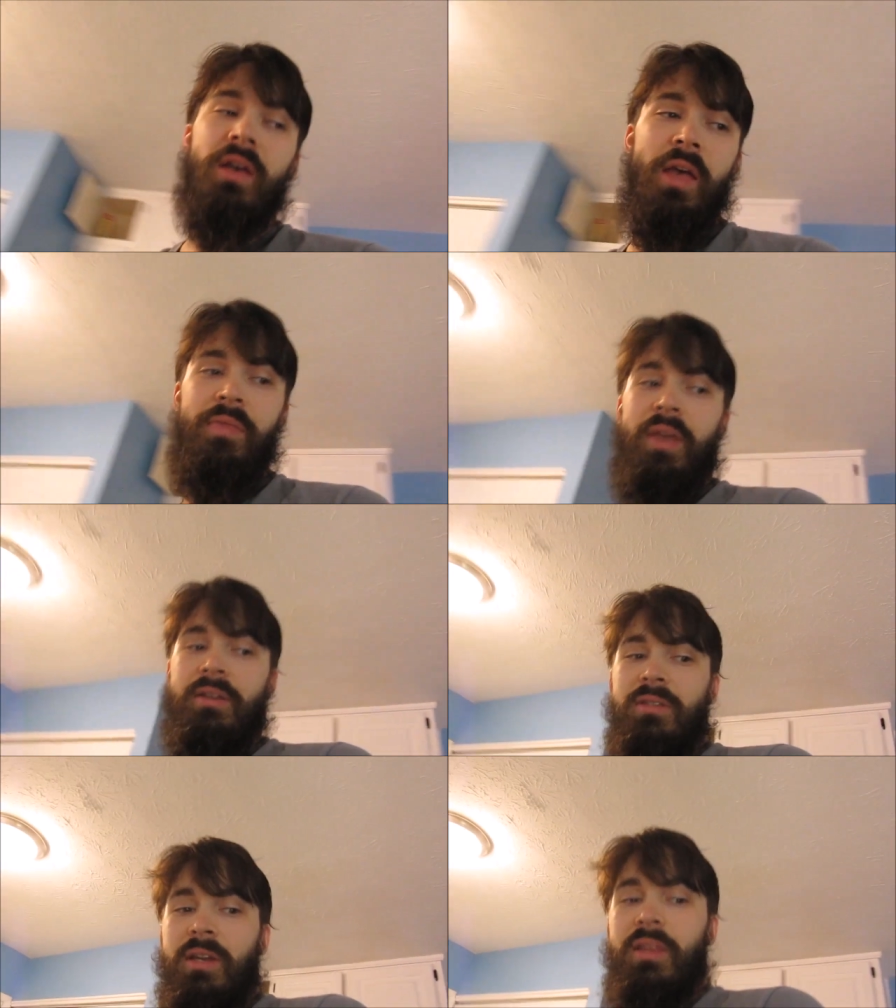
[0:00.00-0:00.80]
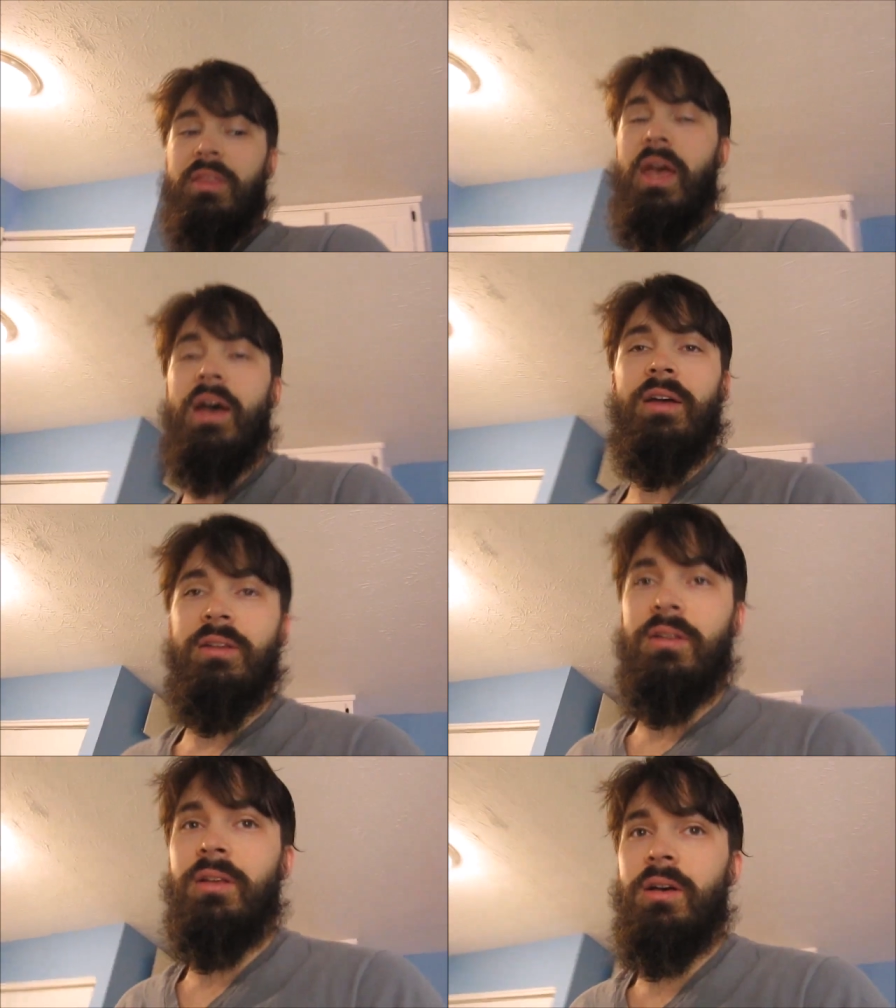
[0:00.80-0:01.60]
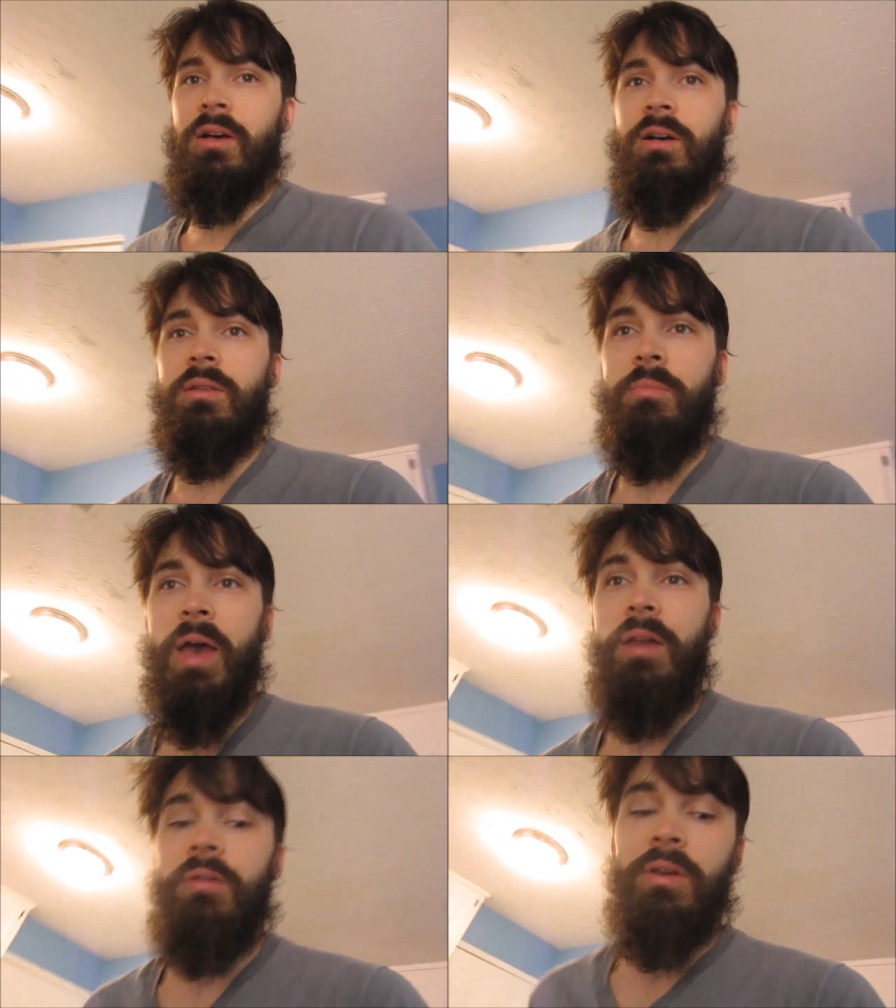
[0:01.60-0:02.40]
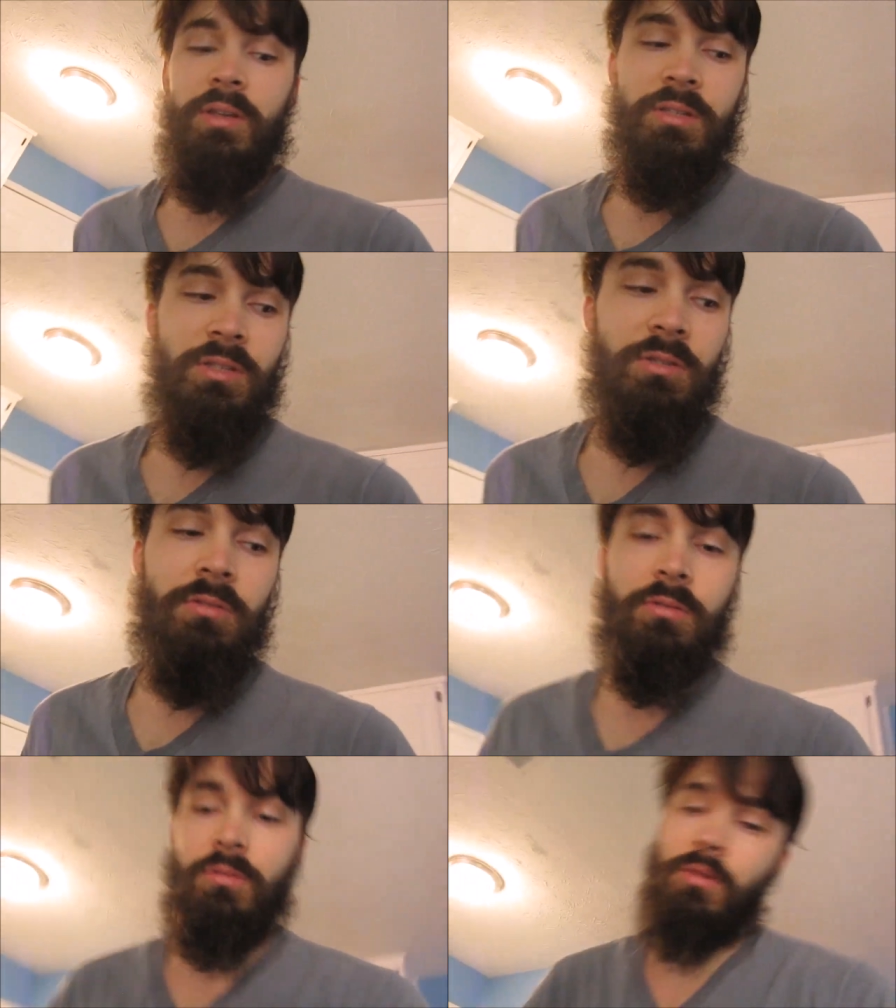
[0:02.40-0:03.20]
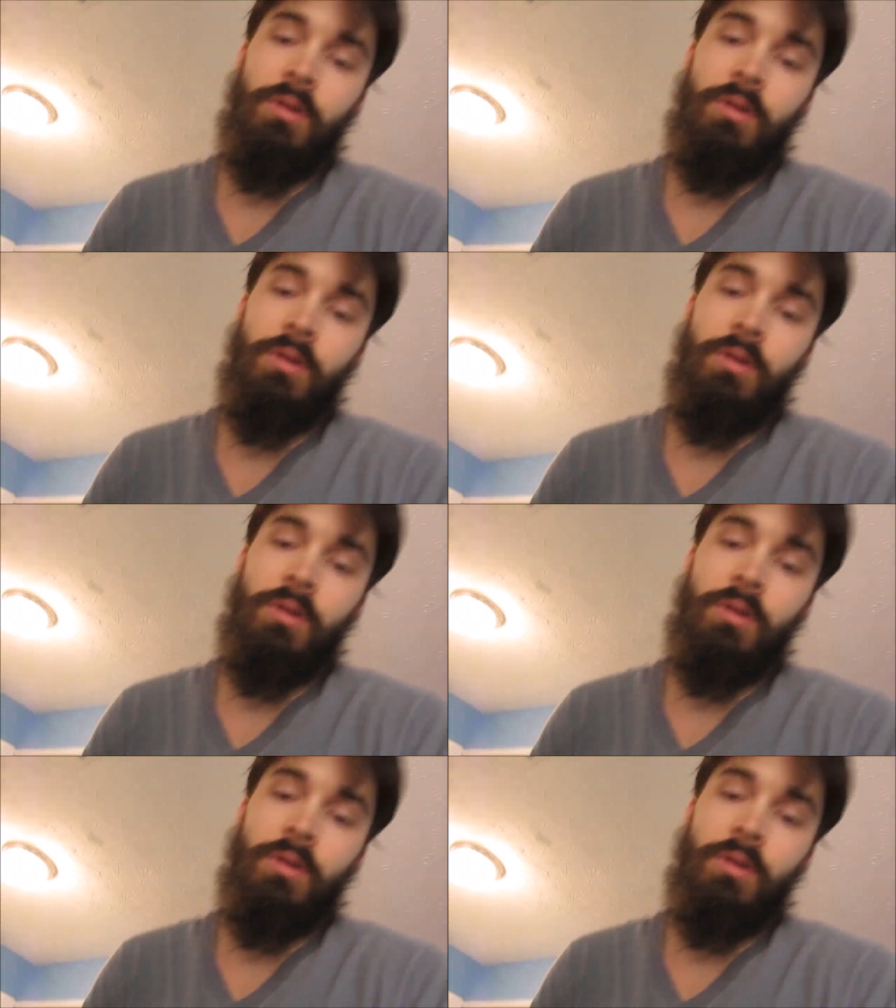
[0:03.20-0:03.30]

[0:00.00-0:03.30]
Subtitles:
and things like that. The battery is to,